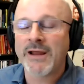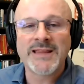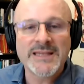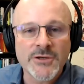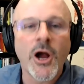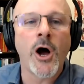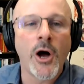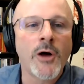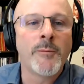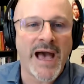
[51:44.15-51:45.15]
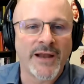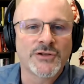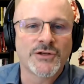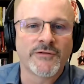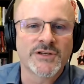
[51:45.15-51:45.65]
Right? These are all
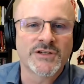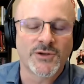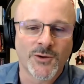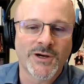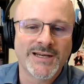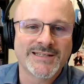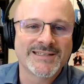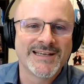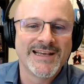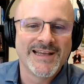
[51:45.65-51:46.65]
battles over stories,